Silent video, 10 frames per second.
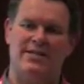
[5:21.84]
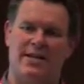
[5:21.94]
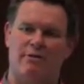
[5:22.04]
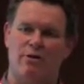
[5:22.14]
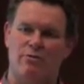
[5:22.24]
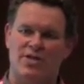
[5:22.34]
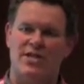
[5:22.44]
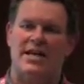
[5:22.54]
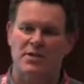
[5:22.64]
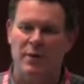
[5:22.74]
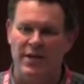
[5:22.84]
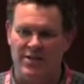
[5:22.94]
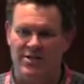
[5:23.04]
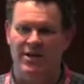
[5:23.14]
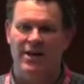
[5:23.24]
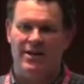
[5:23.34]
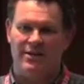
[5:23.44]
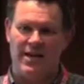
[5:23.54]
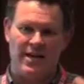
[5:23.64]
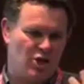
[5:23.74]
has their own set piece,
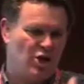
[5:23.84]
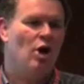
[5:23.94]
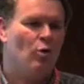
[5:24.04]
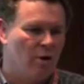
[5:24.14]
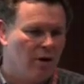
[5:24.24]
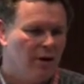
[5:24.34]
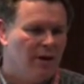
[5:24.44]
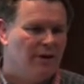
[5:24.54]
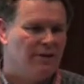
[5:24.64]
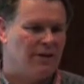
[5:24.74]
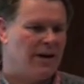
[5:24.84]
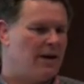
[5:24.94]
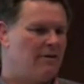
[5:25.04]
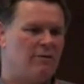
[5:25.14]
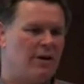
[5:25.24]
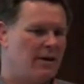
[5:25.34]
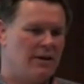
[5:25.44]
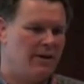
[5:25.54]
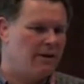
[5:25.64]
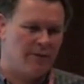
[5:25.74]
their joke,
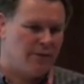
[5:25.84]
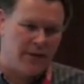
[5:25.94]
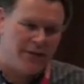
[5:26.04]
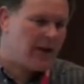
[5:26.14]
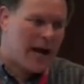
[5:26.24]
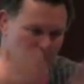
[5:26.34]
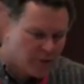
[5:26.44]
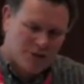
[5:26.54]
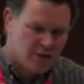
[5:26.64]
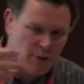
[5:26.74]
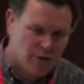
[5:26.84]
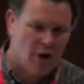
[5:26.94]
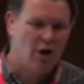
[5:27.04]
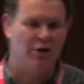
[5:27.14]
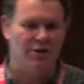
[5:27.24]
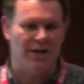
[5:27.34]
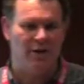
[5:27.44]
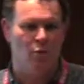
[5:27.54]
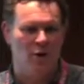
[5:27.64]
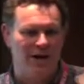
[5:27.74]
their thing that happened to them on the
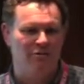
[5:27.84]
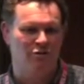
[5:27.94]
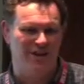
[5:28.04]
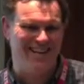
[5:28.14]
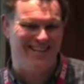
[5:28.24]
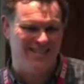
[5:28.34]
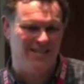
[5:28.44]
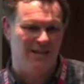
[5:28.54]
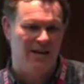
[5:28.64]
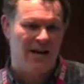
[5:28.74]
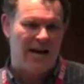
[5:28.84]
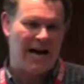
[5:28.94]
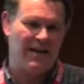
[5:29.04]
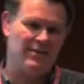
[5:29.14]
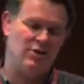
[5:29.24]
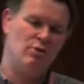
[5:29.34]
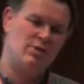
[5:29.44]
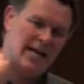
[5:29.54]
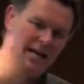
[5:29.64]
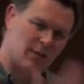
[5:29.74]
holiday, or whatever it is. And you
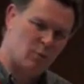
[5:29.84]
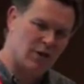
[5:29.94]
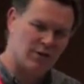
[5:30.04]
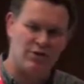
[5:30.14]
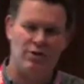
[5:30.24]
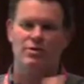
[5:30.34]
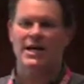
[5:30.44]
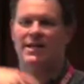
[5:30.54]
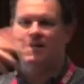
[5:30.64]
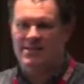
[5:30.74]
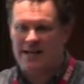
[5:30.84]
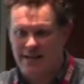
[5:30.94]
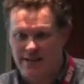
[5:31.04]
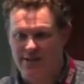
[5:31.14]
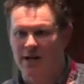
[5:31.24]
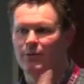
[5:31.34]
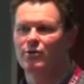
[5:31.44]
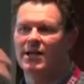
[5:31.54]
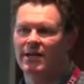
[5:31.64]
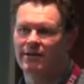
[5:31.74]
tell it once, you tell it a second time,
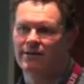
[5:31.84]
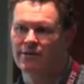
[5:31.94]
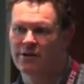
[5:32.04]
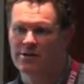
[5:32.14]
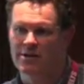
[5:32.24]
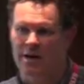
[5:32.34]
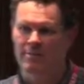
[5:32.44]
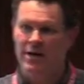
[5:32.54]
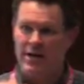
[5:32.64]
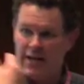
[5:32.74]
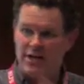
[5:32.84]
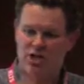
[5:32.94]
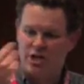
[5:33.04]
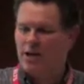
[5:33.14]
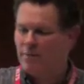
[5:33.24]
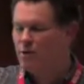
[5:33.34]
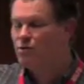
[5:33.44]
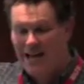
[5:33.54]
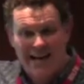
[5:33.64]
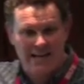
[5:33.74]
you tell it a third time. Each time
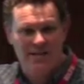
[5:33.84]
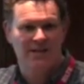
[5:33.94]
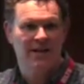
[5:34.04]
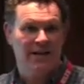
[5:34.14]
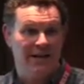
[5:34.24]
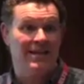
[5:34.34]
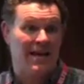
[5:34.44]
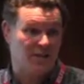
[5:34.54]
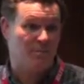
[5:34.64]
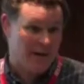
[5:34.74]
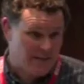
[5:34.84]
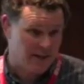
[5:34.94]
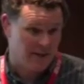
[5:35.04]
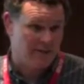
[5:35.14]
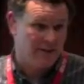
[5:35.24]
you tell it, it gets better.